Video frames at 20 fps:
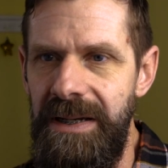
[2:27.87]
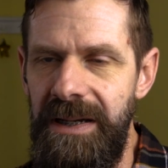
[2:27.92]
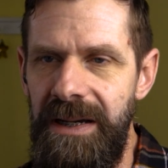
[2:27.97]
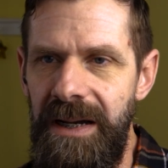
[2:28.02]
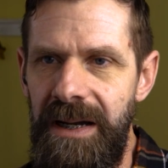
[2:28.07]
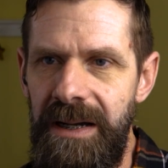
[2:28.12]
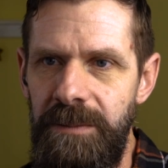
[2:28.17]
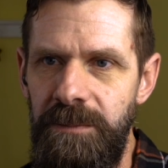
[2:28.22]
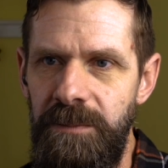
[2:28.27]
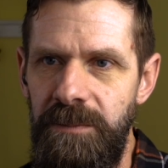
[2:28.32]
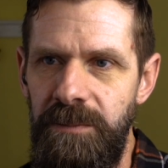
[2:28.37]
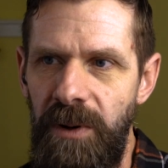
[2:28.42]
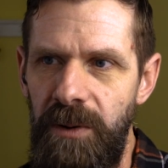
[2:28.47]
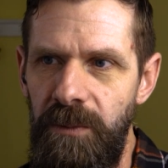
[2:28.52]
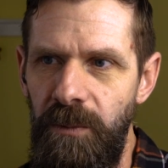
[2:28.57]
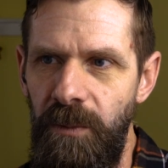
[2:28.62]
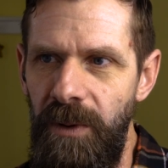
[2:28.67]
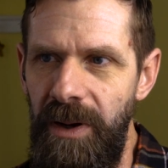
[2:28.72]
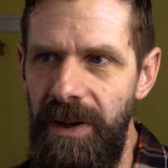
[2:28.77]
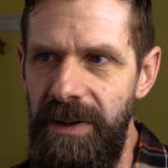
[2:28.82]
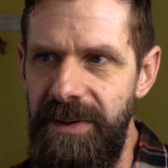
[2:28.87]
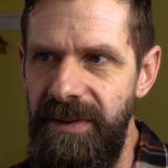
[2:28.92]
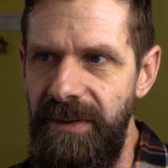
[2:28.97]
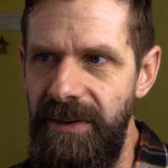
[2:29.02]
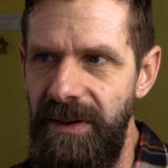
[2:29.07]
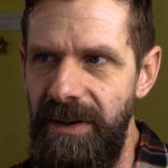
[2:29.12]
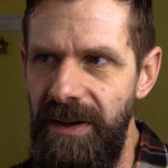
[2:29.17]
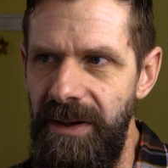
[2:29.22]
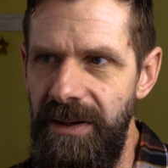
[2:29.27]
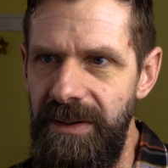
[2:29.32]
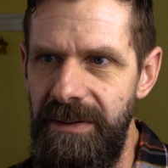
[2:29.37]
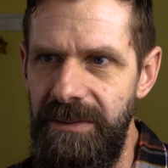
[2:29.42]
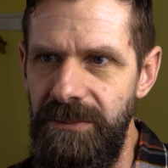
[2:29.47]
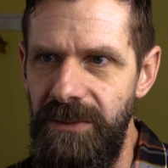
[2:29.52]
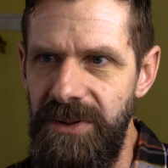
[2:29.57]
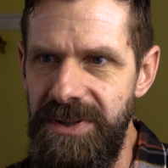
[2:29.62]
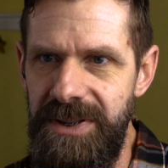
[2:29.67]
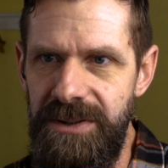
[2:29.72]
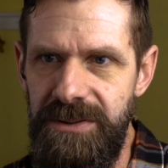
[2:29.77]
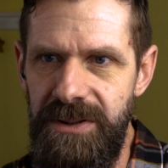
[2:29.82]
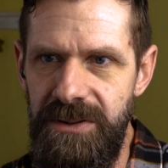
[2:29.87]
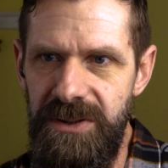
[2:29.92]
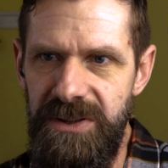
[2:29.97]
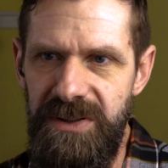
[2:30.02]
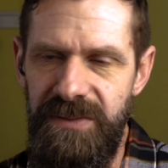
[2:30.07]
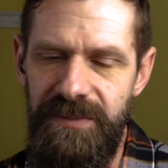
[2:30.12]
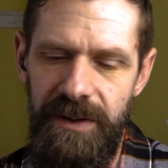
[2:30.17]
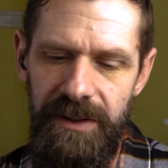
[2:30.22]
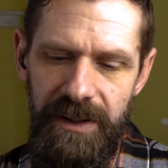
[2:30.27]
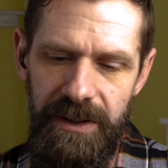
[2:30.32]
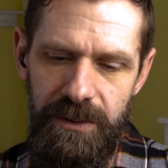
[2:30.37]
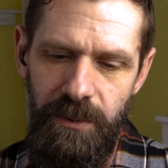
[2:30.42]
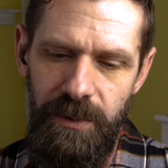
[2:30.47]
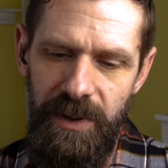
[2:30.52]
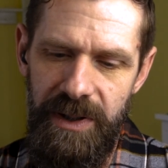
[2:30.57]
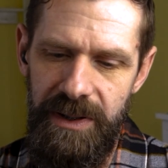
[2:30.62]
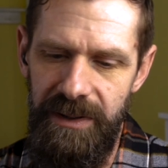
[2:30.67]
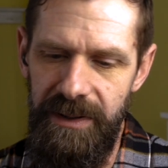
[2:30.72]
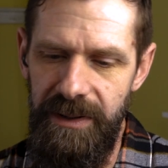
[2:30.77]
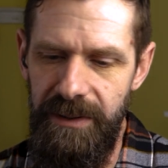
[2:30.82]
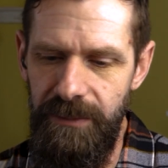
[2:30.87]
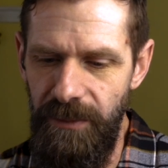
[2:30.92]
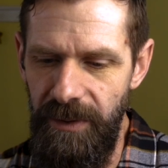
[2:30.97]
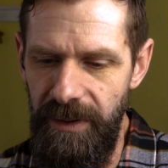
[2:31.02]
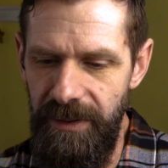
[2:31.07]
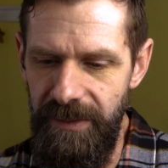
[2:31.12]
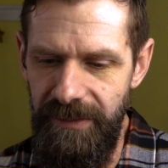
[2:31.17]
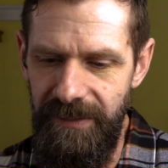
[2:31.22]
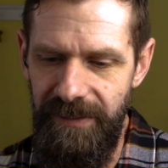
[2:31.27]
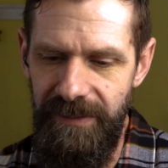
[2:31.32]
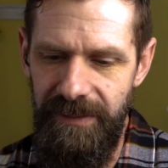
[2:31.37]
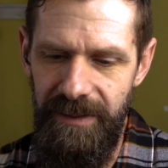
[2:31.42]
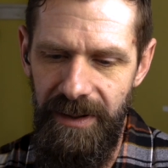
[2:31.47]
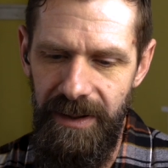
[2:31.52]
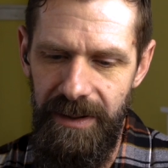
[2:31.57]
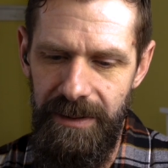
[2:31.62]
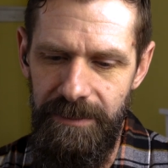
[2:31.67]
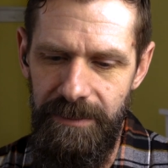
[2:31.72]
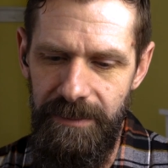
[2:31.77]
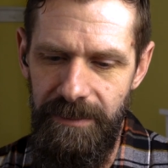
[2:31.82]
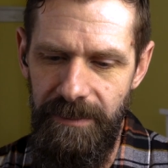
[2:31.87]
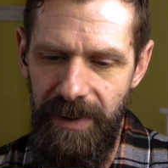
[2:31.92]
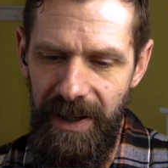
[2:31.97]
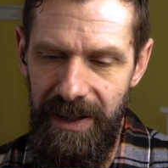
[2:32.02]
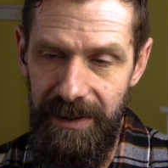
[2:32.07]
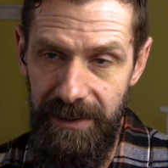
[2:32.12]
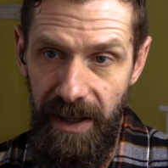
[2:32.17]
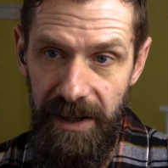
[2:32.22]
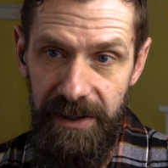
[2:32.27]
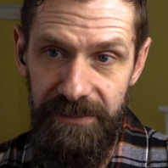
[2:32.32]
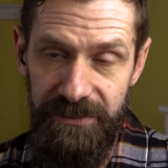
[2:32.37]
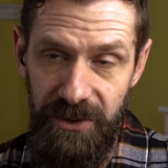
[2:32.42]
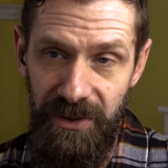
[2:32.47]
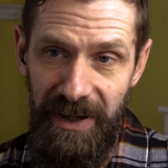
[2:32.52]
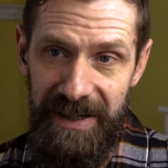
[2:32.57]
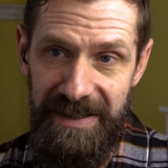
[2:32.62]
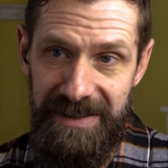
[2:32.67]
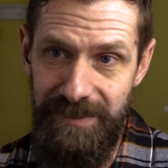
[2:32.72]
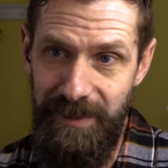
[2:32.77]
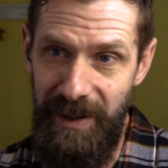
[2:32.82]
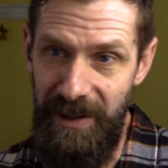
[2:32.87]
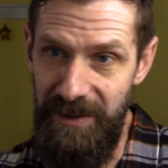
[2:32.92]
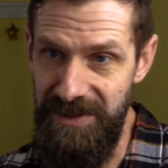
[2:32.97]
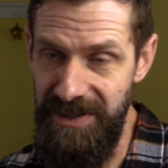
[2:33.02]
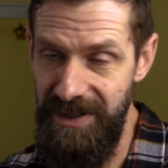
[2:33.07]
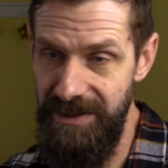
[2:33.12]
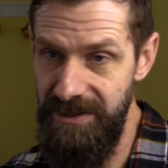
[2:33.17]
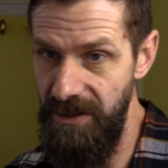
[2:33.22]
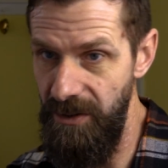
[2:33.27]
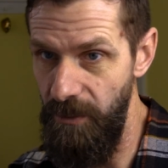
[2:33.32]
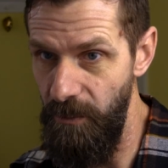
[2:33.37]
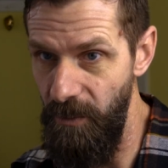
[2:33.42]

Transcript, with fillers: Uh, but what uh, was introduced fairly quickly was um, a lot of transparency to the